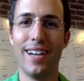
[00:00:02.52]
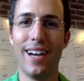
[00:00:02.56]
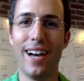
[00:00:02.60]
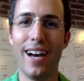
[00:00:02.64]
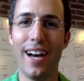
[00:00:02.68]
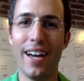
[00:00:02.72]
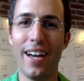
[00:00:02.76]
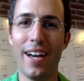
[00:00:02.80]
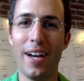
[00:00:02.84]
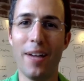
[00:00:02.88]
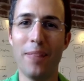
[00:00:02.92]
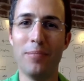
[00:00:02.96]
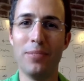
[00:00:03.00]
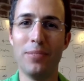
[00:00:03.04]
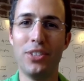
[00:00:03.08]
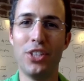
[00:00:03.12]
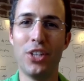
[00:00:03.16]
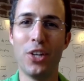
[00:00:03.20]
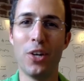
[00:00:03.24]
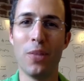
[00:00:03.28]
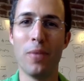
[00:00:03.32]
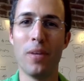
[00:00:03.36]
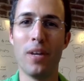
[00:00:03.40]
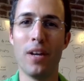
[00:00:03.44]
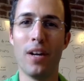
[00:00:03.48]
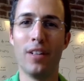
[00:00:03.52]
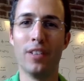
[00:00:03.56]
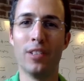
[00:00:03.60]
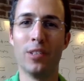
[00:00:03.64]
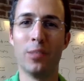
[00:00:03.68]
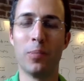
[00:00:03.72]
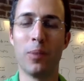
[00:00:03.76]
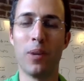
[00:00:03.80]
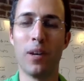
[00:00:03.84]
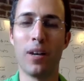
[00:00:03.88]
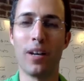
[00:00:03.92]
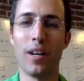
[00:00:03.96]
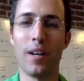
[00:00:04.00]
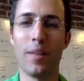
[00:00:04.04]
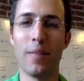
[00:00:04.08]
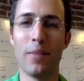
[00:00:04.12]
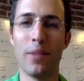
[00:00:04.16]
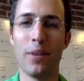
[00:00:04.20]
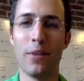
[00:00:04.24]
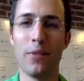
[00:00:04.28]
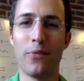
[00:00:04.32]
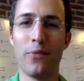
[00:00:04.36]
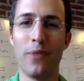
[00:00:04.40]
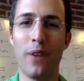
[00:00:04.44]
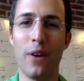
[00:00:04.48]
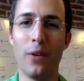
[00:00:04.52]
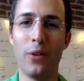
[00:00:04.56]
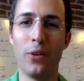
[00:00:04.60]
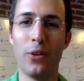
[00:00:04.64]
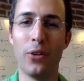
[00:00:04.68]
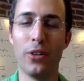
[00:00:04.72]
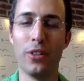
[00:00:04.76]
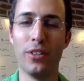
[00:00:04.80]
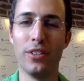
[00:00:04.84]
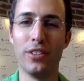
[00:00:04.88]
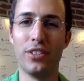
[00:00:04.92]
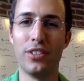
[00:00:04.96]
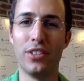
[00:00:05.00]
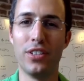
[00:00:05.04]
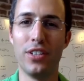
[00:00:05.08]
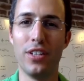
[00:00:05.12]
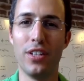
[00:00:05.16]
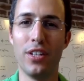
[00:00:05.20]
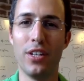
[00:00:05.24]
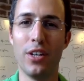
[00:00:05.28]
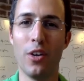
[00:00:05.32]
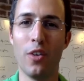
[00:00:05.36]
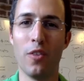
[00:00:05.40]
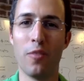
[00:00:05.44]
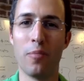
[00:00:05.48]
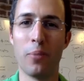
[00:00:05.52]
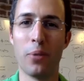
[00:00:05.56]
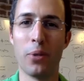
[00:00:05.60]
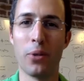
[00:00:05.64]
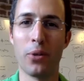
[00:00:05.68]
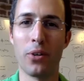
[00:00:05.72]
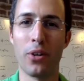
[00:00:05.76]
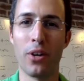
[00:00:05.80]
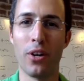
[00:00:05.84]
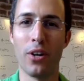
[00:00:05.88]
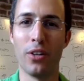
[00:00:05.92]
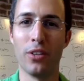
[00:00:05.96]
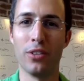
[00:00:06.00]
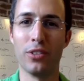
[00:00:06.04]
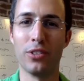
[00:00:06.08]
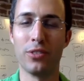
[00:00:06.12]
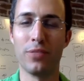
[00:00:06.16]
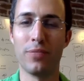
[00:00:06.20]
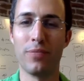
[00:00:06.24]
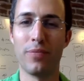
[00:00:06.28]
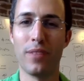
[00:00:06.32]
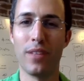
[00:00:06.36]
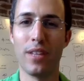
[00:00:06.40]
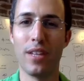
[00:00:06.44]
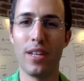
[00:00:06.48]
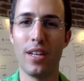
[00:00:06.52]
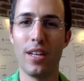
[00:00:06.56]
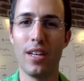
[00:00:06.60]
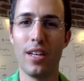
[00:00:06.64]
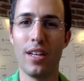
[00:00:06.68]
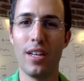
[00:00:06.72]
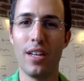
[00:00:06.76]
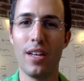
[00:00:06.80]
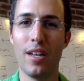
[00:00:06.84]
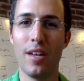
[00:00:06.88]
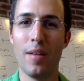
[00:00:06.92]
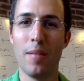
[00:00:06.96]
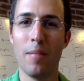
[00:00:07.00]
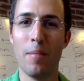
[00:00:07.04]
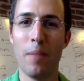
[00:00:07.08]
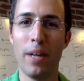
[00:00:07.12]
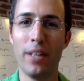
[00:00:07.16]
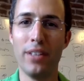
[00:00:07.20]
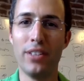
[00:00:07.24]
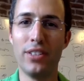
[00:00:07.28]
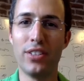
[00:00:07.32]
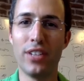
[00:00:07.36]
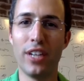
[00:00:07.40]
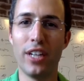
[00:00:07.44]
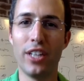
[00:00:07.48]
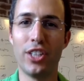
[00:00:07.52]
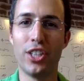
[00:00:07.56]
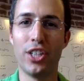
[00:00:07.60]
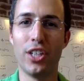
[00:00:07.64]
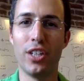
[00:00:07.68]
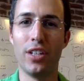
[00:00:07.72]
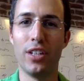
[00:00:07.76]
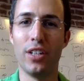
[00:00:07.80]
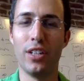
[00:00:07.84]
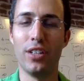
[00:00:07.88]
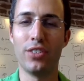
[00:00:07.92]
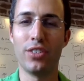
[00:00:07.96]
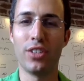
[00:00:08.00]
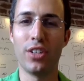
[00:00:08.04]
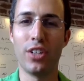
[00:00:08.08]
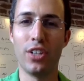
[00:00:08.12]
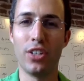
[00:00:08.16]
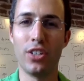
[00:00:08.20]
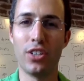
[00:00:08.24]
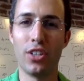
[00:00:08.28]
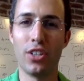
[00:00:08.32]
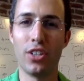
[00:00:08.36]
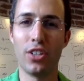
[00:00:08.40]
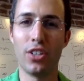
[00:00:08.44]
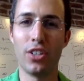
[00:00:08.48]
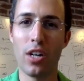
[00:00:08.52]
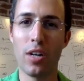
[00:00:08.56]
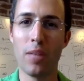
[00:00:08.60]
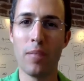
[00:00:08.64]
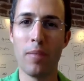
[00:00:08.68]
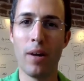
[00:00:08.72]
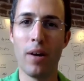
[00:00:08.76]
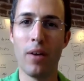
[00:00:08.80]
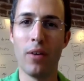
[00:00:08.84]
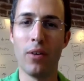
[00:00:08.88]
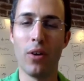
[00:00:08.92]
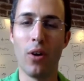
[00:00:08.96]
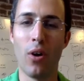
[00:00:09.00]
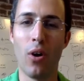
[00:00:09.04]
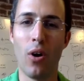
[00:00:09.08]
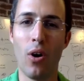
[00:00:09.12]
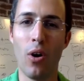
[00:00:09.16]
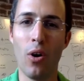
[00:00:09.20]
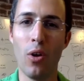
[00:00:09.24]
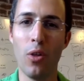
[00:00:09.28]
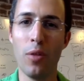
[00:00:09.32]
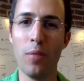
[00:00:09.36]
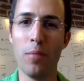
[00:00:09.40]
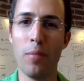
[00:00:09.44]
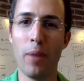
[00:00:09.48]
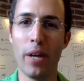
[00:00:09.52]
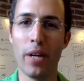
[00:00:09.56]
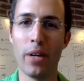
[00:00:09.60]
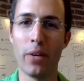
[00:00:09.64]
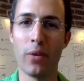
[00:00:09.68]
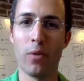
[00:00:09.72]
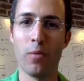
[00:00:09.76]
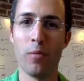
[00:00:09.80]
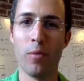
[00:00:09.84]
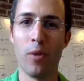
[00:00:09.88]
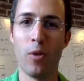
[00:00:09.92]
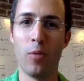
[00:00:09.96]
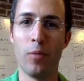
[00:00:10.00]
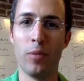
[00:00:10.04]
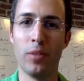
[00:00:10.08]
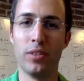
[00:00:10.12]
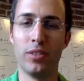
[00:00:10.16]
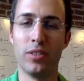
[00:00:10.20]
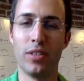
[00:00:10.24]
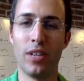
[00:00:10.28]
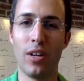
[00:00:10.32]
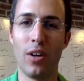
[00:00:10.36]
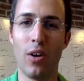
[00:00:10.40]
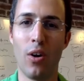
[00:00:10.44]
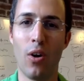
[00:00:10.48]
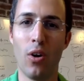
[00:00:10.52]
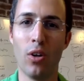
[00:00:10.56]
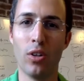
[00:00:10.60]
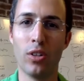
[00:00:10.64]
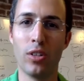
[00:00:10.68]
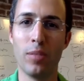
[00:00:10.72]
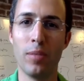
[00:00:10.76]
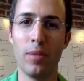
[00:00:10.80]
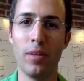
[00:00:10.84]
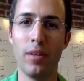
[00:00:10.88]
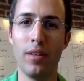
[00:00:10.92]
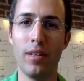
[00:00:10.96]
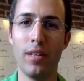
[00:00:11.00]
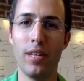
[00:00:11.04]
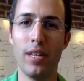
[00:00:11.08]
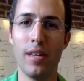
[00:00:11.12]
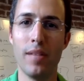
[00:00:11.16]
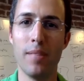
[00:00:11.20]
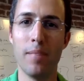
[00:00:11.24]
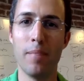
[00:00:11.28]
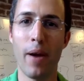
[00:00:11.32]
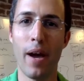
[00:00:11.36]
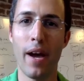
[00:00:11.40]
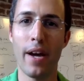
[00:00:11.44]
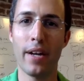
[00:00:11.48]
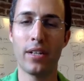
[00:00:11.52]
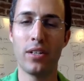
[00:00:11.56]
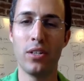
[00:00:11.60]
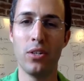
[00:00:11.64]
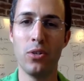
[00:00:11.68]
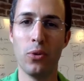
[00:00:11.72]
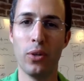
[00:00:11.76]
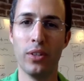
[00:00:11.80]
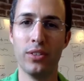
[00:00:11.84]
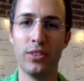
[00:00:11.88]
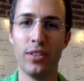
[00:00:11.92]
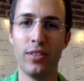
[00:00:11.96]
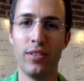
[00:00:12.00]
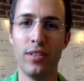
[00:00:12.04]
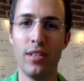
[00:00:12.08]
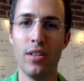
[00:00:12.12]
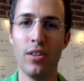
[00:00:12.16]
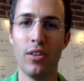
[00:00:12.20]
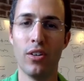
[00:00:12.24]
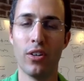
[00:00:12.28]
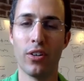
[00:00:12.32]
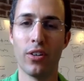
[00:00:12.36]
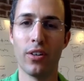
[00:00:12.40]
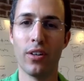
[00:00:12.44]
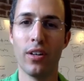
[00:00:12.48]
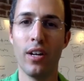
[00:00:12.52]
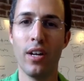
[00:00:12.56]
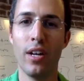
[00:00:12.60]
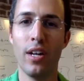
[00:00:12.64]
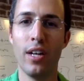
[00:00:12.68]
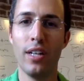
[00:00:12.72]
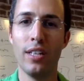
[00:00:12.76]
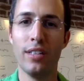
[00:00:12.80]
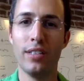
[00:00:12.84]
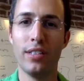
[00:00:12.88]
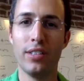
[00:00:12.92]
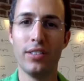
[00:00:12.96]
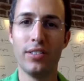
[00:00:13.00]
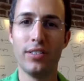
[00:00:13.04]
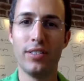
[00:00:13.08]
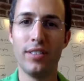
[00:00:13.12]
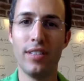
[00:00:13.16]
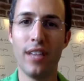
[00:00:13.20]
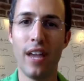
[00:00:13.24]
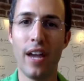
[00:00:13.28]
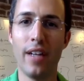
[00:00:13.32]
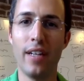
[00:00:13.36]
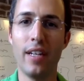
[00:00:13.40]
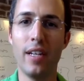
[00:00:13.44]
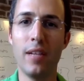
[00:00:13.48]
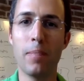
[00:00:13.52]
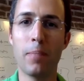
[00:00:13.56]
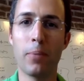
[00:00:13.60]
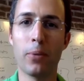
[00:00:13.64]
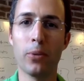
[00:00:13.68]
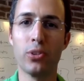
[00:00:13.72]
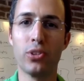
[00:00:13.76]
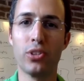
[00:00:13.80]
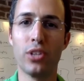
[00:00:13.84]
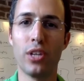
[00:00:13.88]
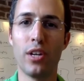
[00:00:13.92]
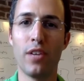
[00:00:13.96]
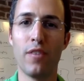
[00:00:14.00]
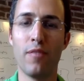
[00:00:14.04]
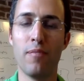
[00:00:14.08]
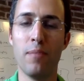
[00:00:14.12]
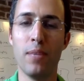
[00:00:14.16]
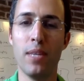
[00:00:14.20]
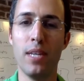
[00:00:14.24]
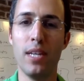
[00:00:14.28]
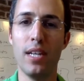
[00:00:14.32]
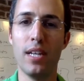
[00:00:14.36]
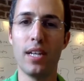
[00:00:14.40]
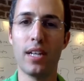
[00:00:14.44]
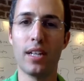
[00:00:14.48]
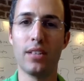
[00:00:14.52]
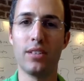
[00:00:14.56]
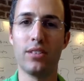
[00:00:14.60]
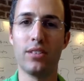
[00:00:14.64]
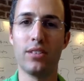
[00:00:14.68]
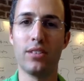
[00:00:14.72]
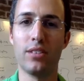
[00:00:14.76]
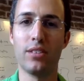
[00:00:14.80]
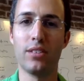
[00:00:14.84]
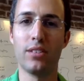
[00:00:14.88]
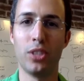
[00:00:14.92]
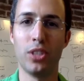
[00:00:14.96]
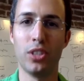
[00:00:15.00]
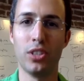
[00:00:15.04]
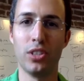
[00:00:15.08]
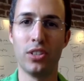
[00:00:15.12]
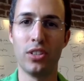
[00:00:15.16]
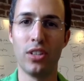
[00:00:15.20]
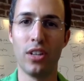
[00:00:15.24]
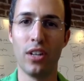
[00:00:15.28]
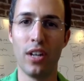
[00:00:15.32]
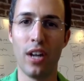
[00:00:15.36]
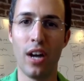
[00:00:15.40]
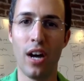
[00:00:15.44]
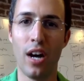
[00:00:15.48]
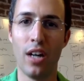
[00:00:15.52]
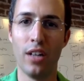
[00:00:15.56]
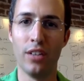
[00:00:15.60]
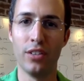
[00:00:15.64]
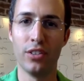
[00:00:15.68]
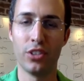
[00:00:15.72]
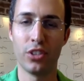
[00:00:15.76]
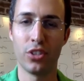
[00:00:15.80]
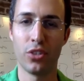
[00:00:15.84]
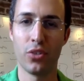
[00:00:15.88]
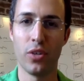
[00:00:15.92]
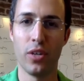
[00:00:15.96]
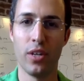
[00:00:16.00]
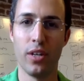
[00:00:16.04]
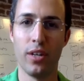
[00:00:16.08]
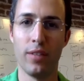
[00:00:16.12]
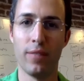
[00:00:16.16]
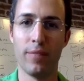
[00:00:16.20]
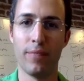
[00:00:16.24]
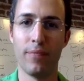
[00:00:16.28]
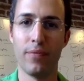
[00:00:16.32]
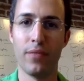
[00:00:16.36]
Hi, I'm Jeremy Anspach. I'm the founder and CEO of Pure Cars. My session is going to talk about all the micro moments that ultimately impact you as a dealer, since 90% of media consumption is done on screen.